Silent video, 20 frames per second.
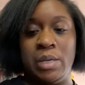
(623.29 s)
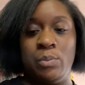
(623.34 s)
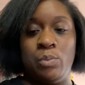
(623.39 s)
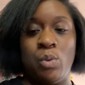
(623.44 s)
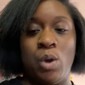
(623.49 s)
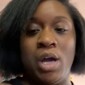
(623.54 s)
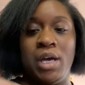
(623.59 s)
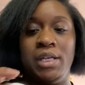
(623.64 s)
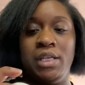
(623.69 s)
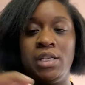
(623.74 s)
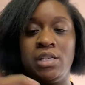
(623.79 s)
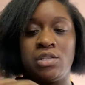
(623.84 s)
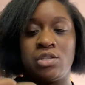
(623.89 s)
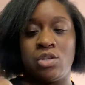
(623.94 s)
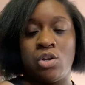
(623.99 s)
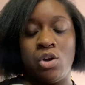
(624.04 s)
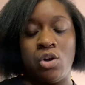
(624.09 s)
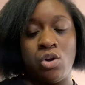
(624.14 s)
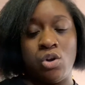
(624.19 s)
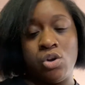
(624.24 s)
one is
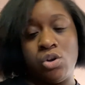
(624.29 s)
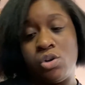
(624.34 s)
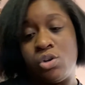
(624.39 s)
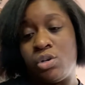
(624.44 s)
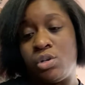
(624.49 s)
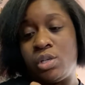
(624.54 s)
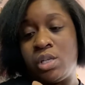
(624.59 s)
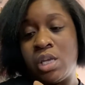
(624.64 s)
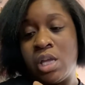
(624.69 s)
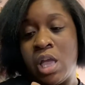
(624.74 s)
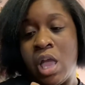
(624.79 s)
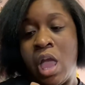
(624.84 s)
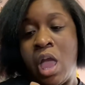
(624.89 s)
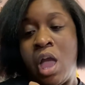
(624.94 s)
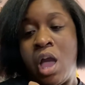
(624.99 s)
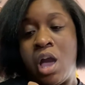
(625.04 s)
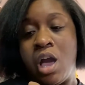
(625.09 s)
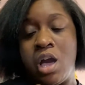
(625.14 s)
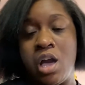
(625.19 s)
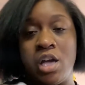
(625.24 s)
called
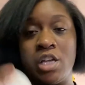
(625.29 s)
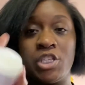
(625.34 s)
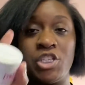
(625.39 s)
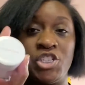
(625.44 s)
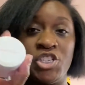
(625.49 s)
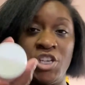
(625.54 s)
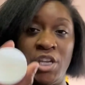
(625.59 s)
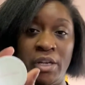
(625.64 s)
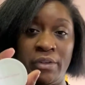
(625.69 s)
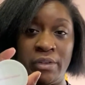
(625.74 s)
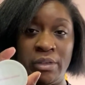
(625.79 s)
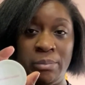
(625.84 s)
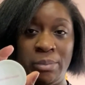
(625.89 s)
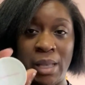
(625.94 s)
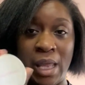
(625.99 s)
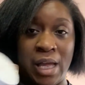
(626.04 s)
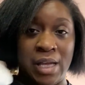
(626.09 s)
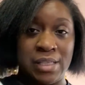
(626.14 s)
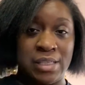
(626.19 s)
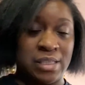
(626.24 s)
Cherry
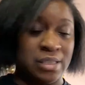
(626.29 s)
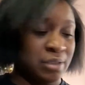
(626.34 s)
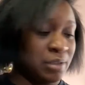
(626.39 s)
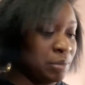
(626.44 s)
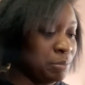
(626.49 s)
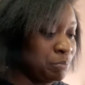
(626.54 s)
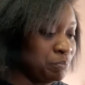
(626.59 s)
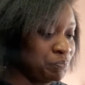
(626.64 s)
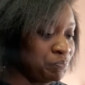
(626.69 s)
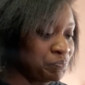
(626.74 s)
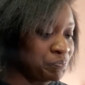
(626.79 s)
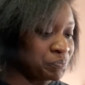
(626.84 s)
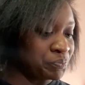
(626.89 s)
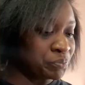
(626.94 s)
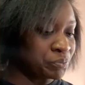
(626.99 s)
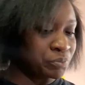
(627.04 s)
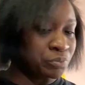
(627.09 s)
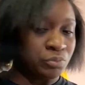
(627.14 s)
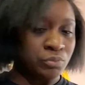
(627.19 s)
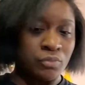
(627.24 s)
Blossom,
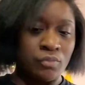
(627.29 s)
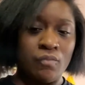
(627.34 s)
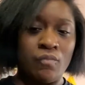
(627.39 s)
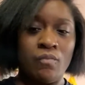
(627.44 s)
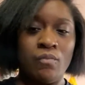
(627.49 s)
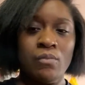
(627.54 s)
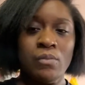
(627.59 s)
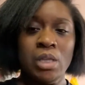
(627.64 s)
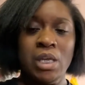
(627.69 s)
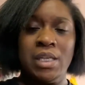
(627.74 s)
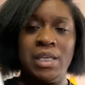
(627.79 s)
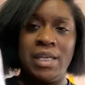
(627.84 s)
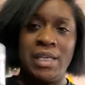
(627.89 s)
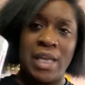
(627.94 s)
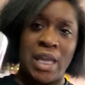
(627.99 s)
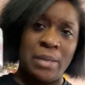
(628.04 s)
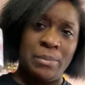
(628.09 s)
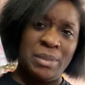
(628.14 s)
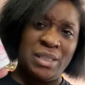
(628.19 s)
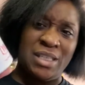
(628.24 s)
and they
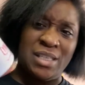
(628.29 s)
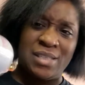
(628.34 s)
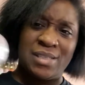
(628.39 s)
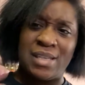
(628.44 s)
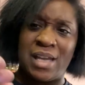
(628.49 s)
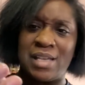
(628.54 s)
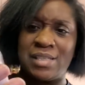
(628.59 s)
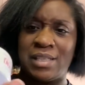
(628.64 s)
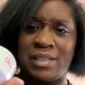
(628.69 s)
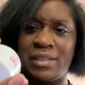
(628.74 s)
came in this size.